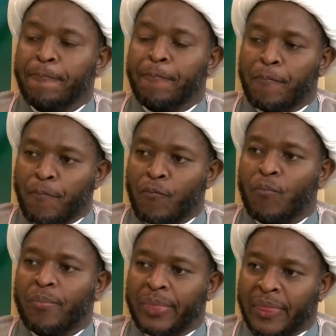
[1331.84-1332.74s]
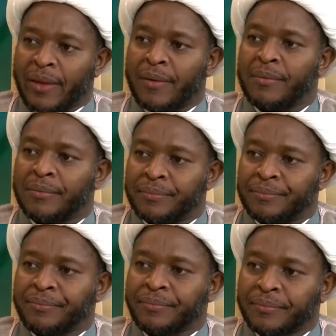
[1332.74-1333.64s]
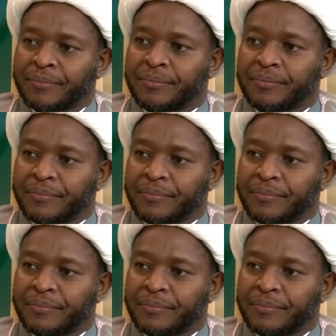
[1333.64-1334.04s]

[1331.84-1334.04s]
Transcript: you see, that's the time to